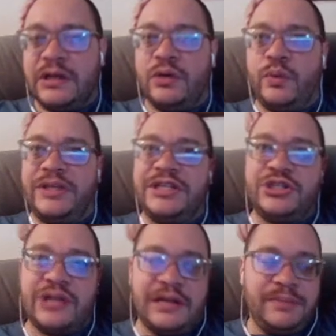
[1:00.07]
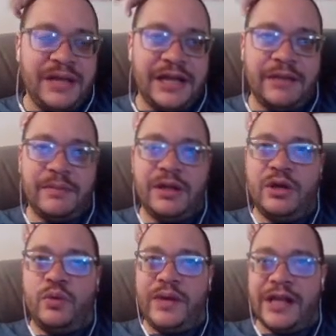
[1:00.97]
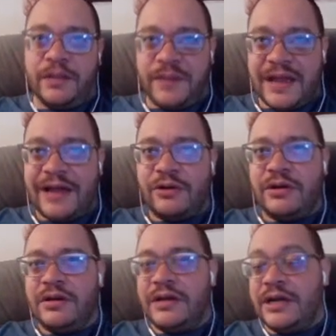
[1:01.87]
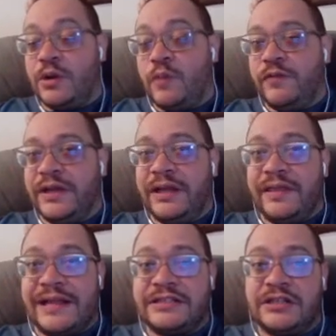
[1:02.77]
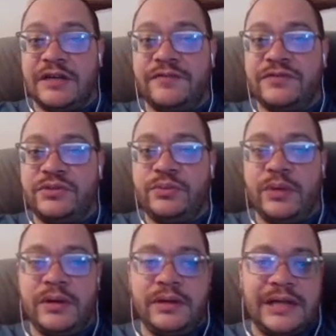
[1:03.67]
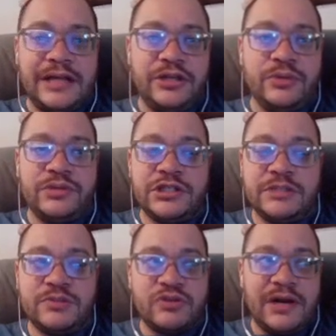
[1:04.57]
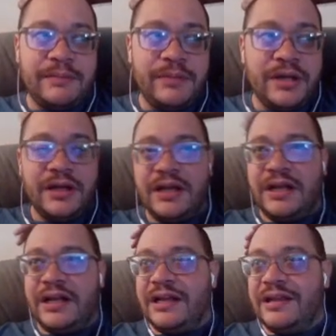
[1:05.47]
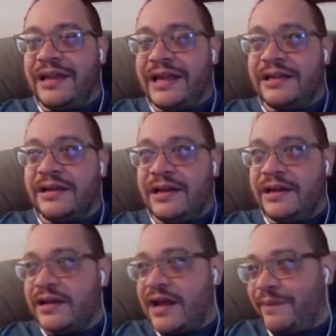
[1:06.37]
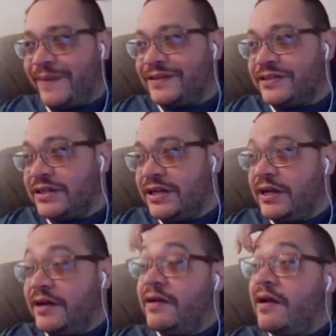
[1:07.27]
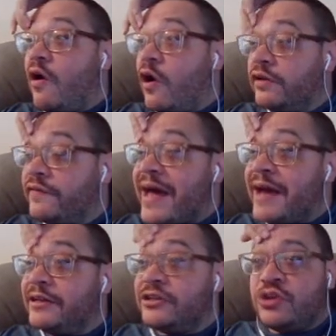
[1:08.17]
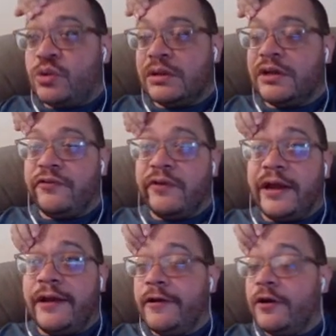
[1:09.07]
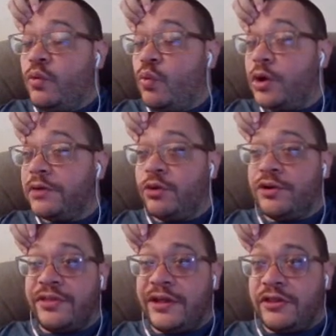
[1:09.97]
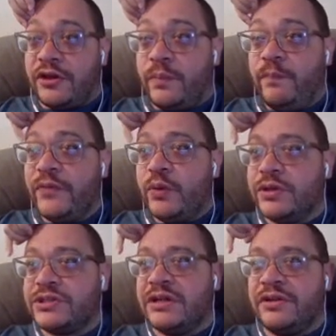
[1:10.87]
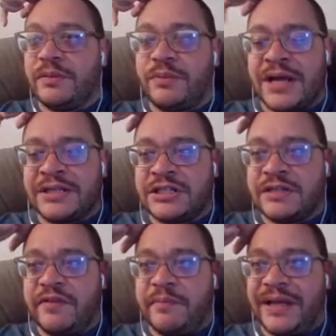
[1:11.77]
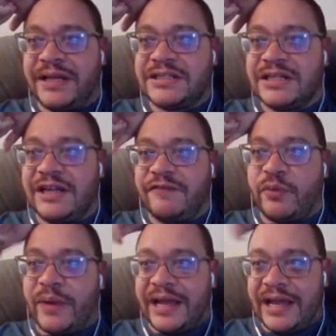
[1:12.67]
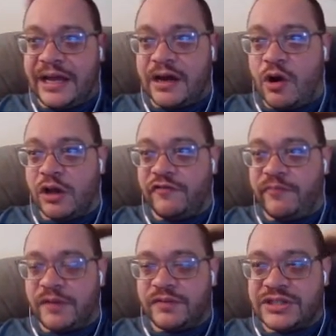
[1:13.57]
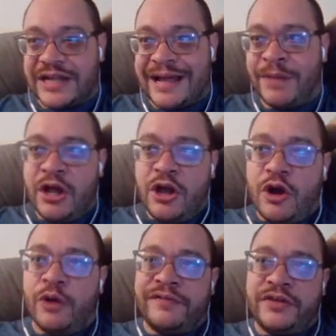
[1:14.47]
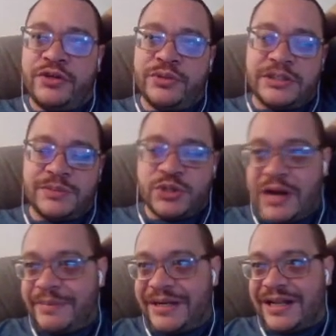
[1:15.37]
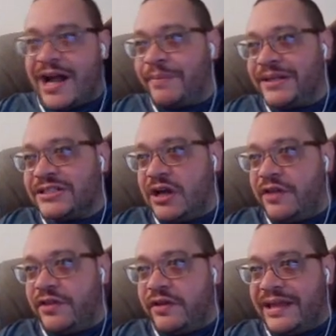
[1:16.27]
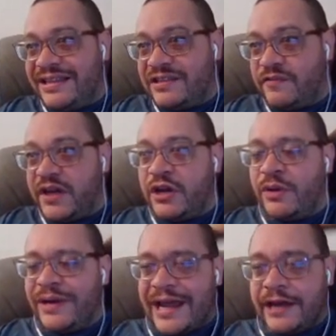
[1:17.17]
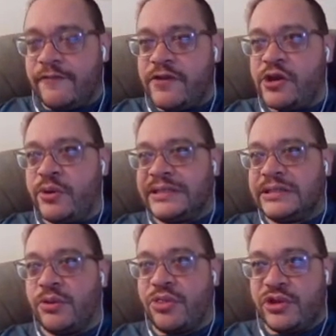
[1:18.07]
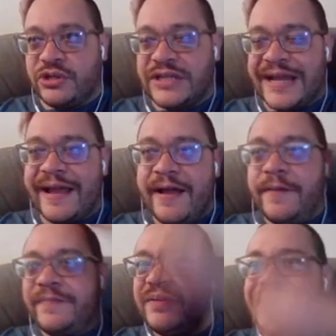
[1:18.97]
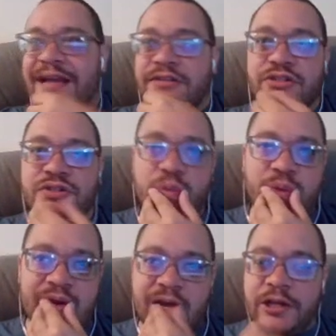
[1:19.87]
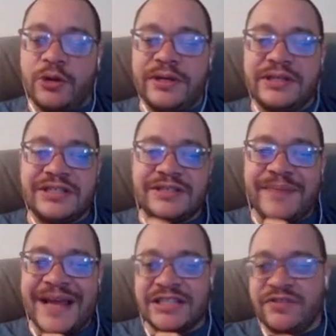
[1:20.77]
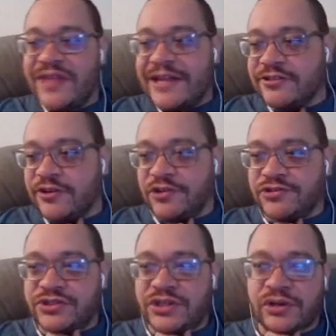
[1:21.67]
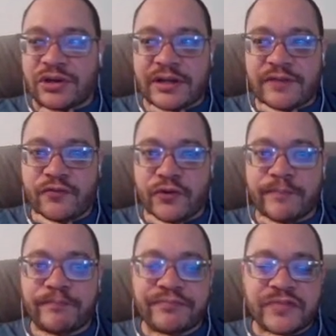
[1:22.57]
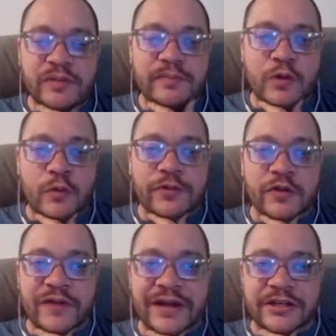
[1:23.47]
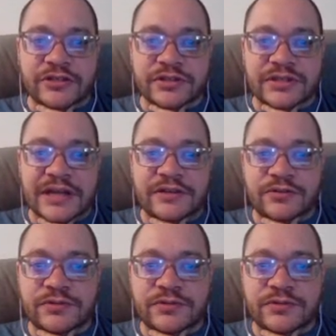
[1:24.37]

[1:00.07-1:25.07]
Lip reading: We teach you how to play them. We help you out. And hopefully that's enough to get you to subscribe, like, and comment. All of that is totally free. One more thing, though. We're still in the process of the biggest giveaway in all of Marvel Snap. All you have to do is subscribe and comment on this video and any video until Thursday to be entered to win a Loki Season Pass if that's a card you're still looking for. So hopefully you find interest and do.